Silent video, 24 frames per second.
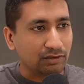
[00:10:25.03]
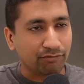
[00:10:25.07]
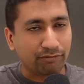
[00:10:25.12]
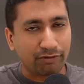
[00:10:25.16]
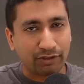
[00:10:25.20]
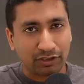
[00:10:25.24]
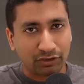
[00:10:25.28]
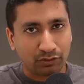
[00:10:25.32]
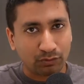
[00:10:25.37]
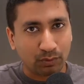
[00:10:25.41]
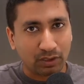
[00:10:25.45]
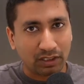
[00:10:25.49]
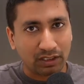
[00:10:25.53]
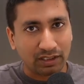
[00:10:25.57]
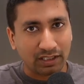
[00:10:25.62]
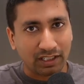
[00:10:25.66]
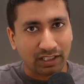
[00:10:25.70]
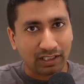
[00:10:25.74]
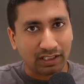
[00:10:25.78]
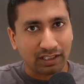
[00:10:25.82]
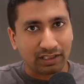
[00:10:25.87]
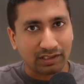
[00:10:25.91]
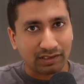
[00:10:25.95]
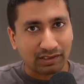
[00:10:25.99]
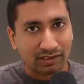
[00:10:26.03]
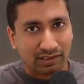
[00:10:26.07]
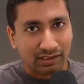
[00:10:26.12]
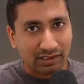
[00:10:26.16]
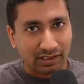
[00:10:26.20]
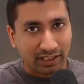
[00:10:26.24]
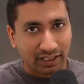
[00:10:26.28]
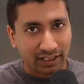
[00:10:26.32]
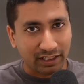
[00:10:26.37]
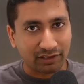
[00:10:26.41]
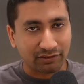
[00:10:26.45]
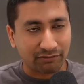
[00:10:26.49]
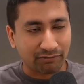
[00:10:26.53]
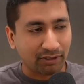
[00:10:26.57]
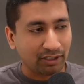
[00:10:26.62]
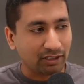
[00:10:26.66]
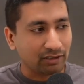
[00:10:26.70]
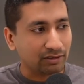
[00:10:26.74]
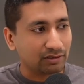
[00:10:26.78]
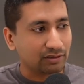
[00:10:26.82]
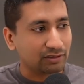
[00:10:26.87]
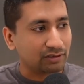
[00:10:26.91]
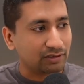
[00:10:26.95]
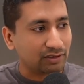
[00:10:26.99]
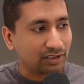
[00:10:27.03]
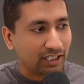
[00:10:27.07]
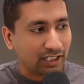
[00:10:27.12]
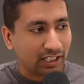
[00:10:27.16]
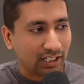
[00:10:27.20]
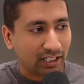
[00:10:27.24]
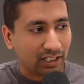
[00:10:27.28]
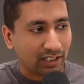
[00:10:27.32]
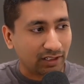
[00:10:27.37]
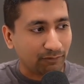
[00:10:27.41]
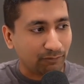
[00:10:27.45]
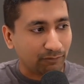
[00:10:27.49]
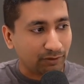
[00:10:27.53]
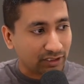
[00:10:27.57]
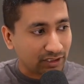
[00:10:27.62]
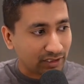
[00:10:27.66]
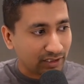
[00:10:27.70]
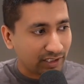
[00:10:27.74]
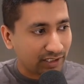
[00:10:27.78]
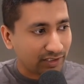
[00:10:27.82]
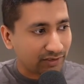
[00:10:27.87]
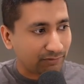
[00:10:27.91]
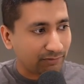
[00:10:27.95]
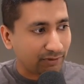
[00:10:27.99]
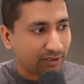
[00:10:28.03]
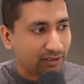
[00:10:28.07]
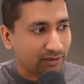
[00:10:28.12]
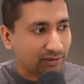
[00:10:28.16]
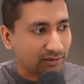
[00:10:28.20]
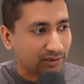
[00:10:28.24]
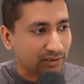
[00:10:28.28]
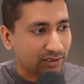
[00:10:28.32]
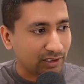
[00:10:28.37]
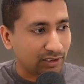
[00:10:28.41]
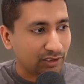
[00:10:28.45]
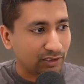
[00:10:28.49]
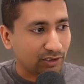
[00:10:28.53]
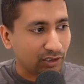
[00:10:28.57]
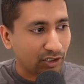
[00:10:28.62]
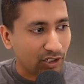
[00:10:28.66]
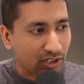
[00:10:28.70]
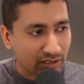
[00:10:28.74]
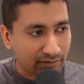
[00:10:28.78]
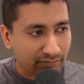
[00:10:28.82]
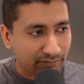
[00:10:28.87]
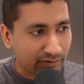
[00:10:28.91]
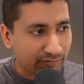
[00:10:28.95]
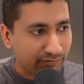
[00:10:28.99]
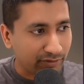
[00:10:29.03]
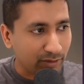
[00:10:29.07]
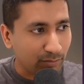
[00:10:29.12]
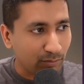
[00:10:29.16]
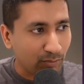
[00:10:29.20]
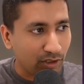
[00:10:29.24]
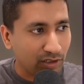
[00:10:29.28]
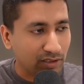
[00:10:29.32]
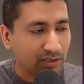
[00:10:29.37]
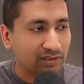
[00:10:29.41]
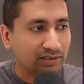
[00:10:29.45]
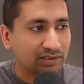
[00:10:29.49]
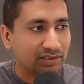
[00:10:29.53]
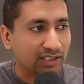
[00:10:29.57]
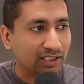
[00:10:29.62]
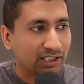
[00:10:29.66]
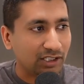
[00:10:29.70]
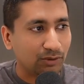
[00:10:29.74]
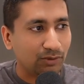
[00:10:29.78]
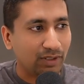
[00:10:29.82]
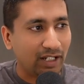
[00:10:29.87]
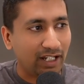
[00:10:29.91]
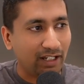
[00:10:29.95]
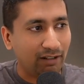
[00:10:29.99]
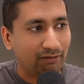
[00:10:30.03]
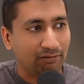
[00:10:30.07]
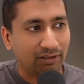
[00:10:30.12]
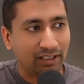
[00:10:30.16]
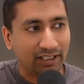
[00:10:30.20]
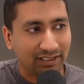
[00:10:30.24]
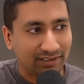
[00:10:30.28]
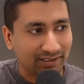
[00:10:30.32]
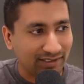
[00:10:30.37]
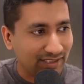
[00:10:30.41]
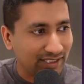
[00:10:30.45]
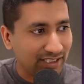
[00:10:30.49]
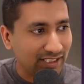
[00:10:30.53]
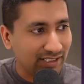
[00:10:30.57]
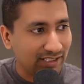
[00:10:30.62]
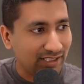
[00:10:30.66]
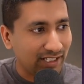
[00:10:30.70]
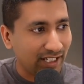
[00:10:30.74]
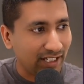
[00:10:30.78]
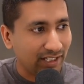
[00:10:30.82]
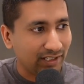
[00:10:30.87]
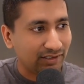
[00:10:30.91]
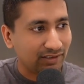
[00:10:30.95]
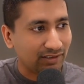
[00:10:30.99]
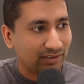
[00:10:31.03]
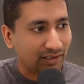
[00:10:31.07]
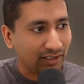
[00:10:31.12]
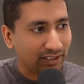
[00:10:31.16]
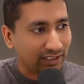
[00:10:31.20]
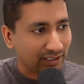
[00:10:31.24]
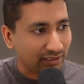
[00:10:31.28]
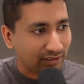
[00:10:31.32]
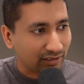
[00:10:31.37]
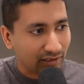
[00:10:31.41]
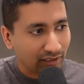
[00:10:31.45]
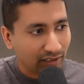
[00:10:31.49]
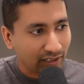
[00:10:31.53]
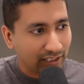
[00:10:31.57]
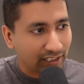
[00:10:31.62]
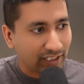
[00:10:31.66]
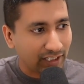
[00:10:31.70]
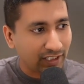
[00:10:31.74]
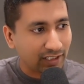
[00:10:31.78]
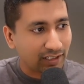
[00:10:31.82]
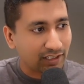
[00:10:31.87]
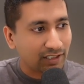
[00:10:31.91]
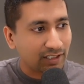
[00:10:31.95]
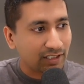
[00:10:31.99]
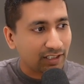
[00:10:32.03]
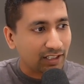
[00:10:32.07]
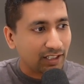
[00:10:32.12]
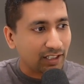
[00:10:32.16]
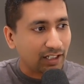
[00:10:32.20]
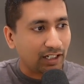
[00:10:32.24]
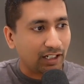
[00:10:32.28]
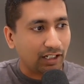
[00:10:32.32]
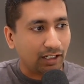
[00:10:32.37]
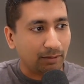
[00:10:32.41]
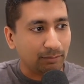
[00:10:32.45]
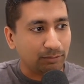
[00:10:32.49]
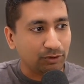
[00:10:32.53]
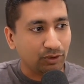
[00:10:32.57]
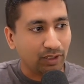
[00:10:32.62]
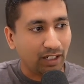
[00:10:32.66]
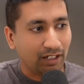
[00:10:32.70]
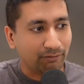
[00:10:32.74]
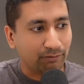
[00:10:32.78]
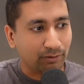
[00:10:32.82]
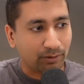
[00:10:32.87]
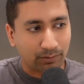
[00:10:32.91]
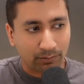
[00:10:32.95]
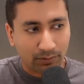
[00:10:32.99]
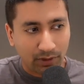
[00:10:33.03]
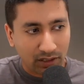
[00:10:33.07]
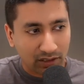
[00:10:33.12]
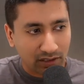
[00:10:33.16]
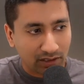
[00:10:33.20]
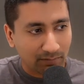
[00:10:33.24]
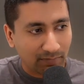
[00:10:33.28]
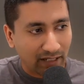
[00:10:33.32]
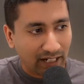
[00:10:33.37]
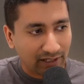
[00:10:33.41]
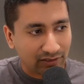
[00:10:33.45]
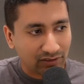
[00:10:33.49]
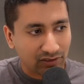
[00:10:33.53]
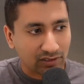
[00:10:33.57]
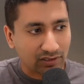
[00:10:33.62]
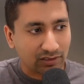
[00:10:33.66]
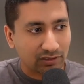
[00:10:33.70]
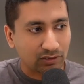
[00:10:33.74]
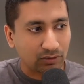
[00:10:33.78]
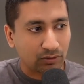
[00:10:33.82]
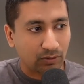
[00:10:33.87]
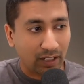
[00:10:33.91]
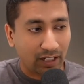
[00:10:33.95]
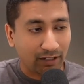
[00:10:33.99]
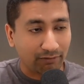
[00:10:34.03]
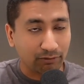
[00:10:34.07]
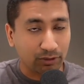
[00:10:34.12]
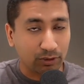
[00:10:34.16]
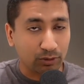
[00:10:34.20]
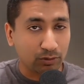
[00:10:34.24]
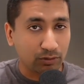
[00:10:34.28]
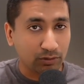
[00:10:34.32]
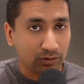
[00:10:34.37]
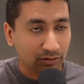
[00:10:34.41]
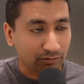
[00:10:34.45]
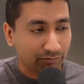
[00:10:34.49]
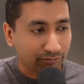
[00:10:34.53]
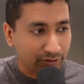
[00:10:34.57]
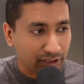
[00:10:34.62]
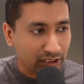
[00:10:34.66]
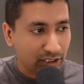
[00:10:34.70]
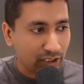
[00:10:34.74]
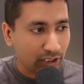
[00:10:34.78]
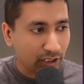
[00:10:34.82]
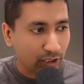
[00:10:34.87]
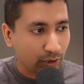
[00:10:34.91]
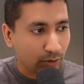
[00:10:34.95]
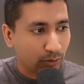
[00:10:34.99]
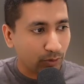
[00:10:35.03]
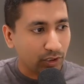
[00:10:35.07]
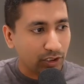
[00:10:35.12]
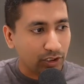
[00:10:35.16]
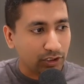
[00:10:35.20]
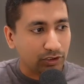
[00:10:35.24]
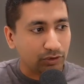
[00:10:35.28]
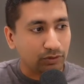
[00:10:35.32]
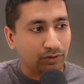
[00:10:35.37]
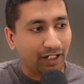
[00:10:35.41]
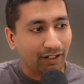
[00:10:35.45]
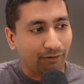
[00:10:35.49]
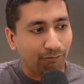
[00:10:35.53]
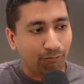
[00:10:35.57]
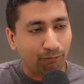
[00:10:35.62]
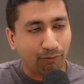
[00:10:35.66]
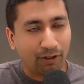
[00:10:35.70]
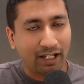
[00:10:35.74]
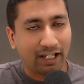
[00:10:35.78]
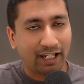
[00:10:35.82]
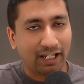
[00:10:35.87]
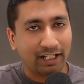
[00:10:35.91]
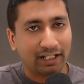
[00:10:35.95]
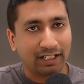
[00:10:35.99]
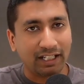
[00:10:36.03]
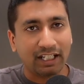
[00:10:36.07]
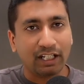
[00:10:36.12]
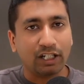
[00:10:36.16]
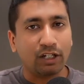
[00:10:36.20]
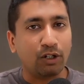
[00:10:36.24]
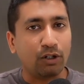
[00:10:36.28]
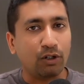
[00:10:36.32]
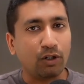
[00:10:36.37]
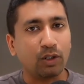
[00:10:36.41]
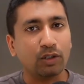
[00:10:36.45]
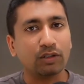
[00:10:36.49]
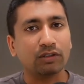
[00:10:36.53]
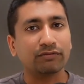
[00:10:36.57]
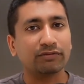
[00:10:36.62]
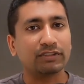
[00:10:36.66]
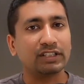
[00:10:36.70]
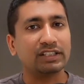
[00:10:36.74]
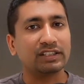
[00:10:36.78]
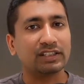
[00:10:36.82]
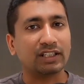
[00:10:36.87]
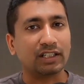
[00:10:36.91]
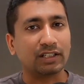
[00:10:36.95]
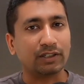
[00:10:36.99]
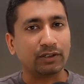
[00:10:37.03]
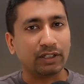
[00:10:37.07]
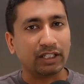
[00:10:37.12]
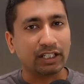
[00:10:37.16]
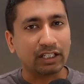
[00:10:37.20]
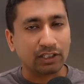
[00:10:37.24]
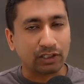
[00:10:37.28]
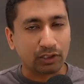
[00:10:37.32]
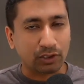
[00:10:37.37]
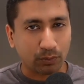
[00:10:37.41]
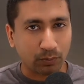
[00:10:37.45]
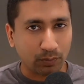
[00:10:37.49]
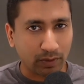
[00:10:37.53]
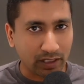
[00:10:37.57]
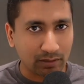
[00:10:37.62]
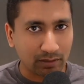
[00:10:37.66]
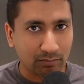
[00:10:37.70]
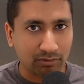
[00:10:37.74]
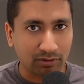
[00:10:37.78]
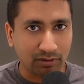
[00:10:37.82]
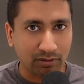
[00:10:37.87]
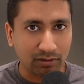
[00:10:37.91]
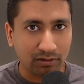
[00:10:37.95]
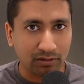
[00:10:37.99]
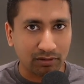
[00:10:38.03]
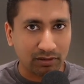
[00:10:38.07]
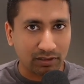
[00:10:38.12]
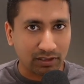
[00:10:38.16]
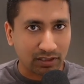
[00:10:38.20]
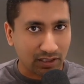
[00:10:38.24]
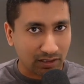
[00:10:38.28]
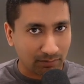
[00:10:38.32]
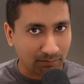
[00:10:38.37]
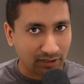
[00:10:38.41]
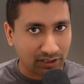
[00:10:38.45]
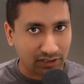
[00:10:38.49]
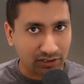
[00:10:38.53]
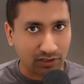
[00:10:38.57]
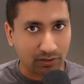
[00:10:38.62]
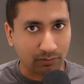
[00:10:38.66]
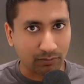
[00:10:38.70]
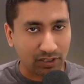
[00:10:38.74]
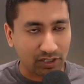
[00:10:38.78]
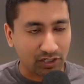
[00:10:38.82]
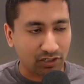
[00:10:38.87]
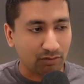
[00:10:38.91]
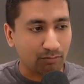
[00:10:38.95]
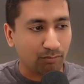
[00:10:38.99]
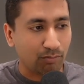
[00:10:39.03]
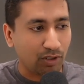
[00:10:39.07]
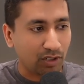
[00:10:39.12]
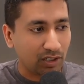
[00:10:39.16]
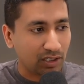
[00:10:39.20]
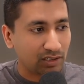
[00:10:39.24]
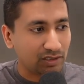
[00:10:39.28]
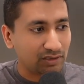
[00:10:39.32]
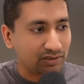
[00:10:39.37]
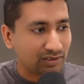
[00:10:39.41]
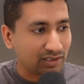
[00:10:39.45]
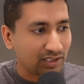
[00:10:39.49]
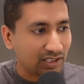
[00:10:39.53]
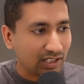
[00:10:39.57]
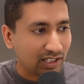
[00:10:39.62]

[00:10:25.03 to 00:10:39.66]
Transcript: first one is Higgsfield, and within Higgsfield, there are a lot of different models that you have, like Seed Dance, like Kling, you have Grok Imagine, you have Google VO, you have Van. All of these are incredible image generation models.